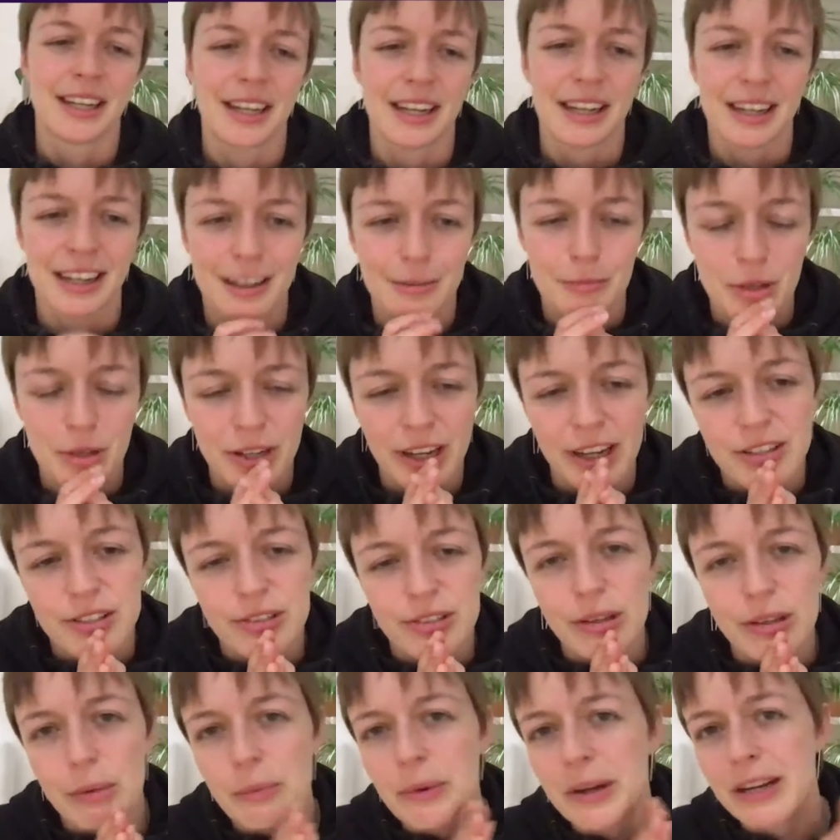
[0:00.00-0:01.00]
Okay,
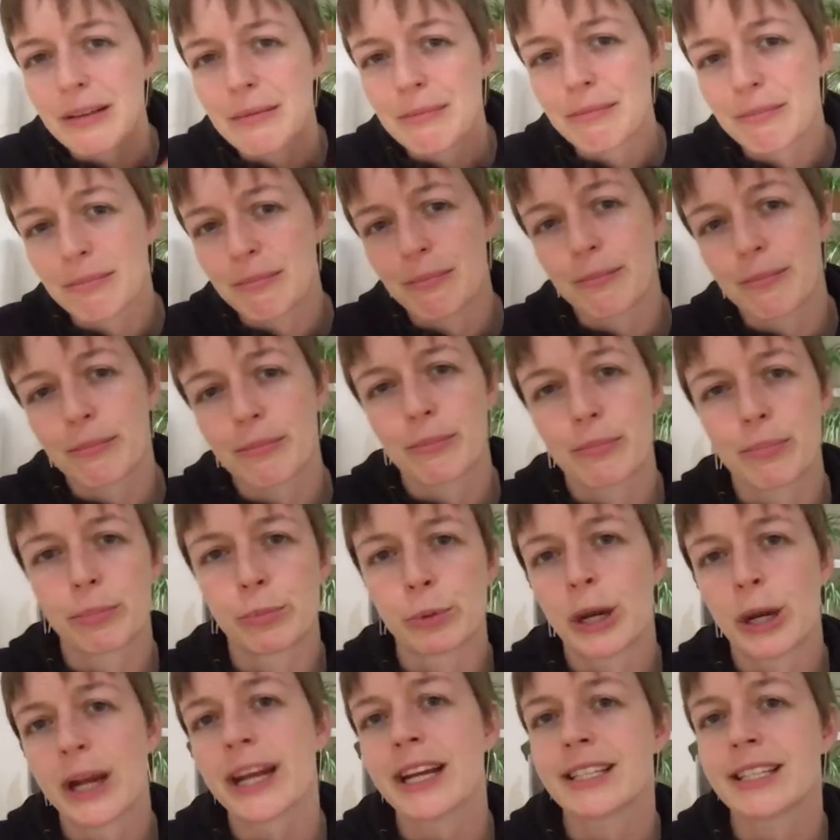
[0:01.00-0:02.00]
so I want to
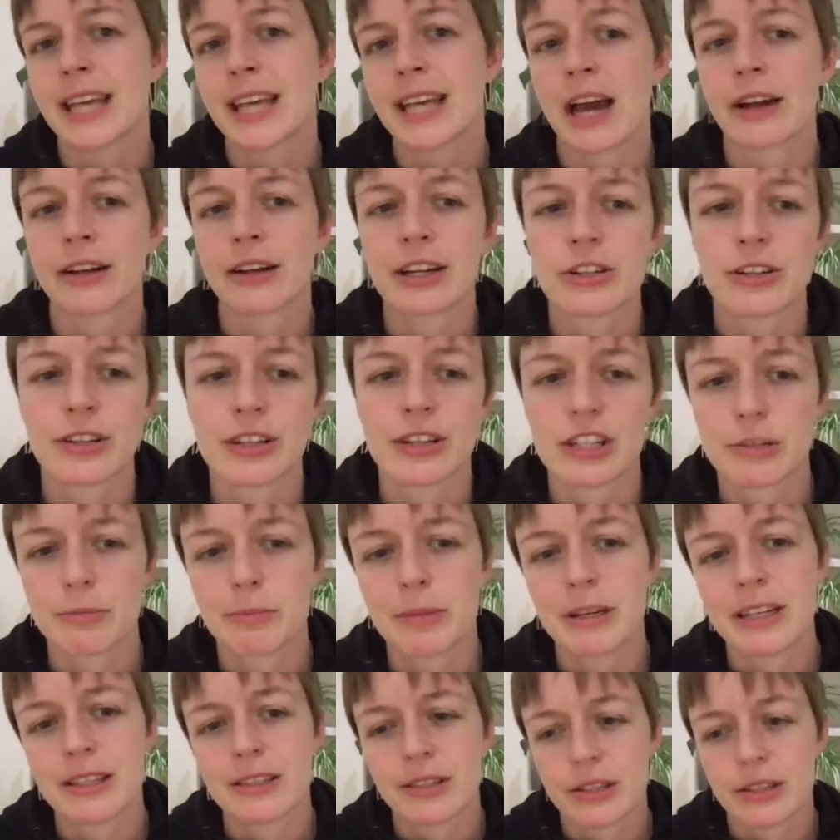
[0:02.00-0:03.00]
break down each of these
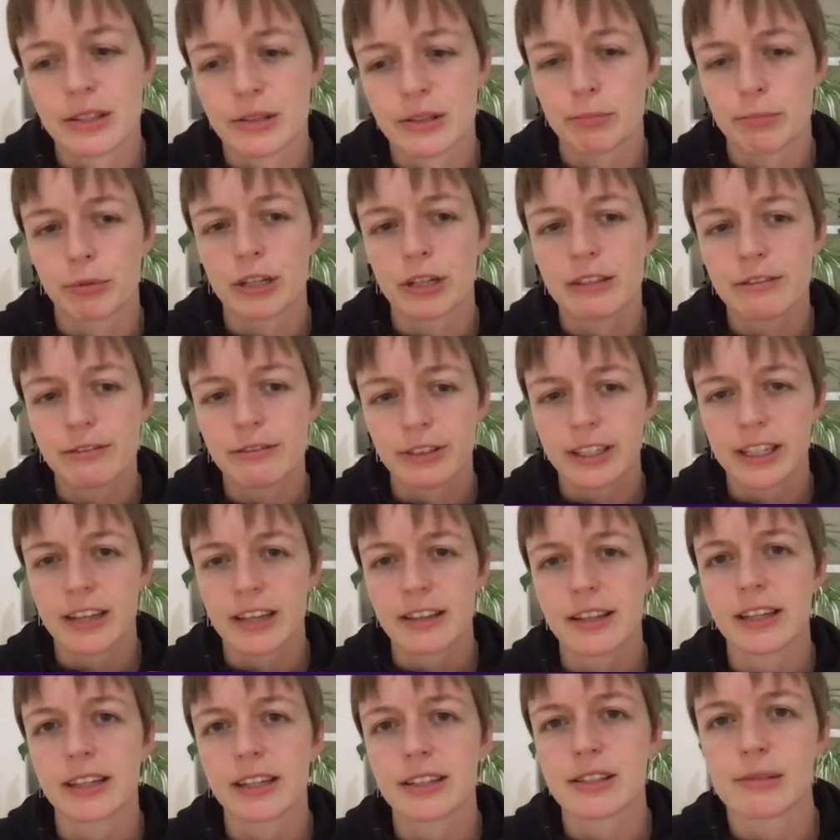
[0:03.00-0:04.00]
pieces briefly. I
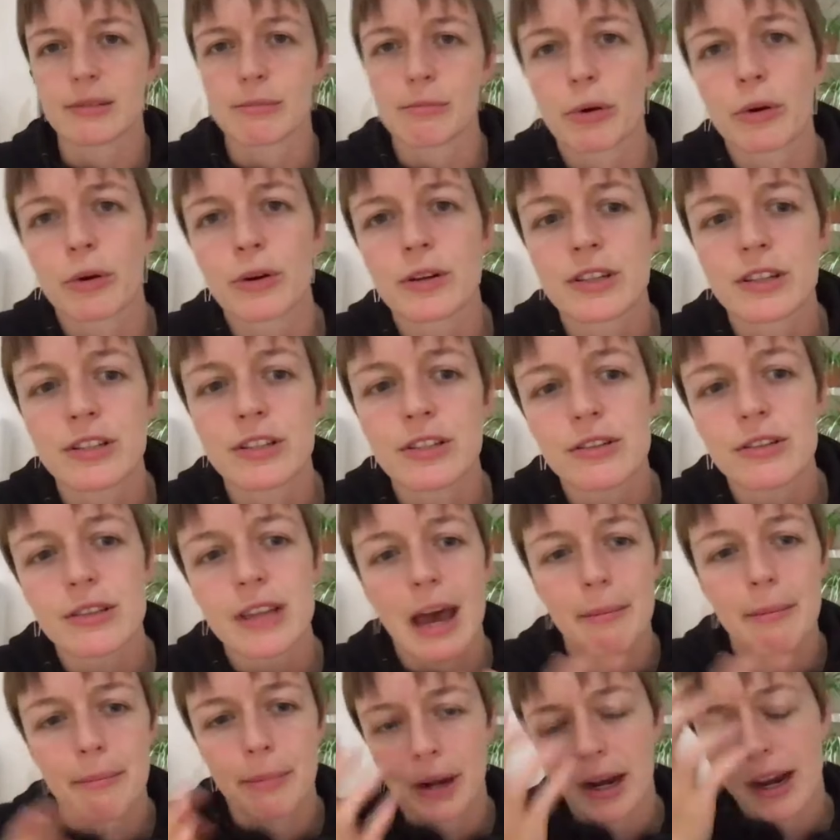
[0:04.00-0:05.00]
think it's important to do
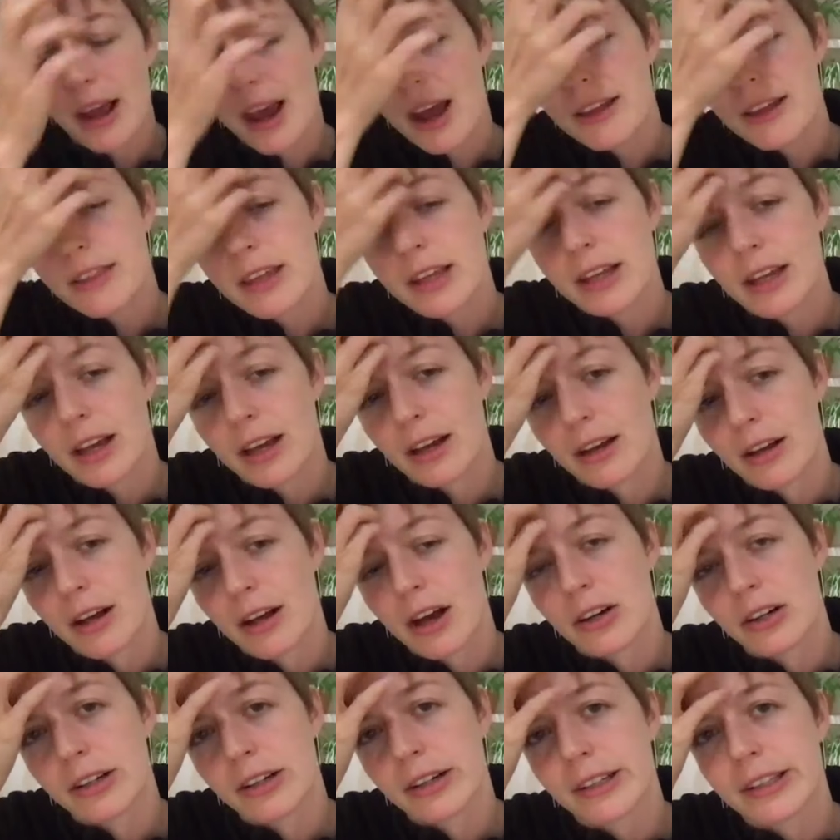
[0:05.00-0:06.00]
that, but I think
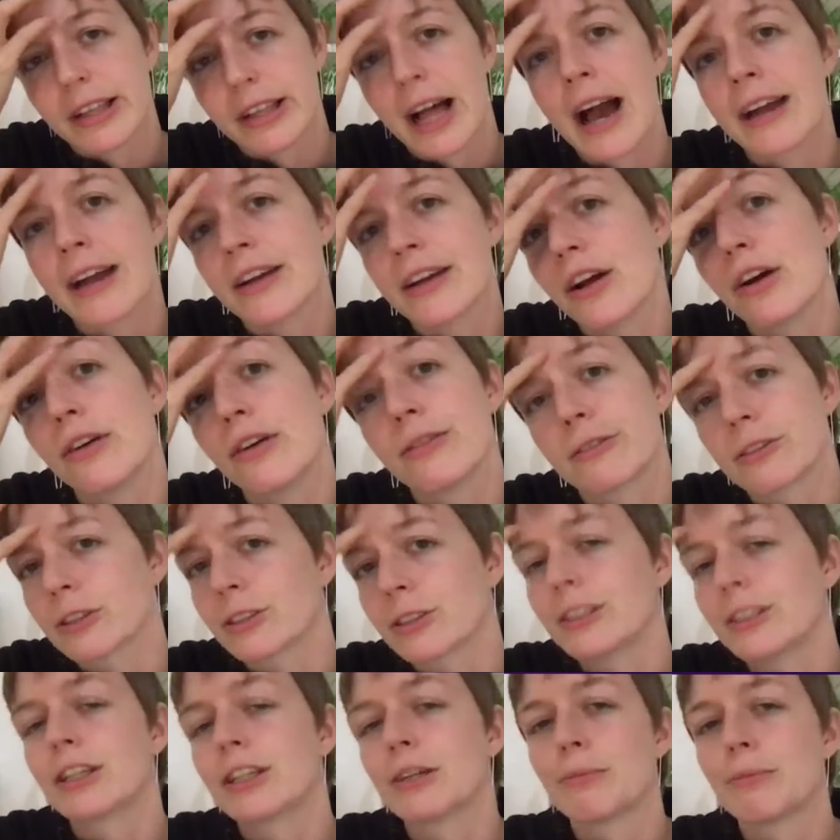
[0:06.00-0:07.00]
I'll glide over
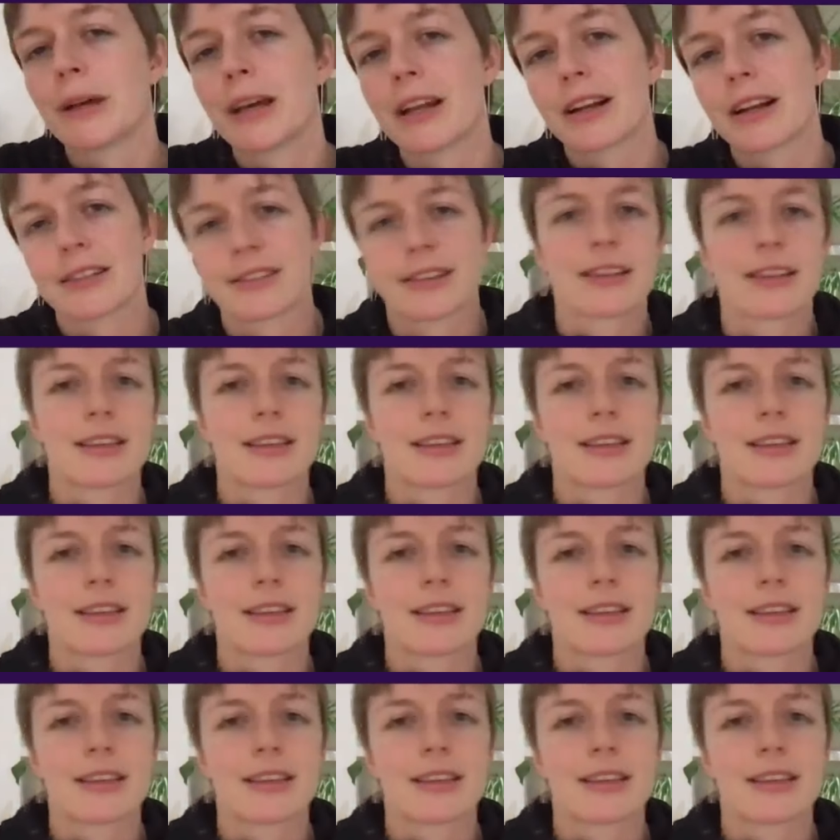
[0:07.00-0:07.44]
a little bit because I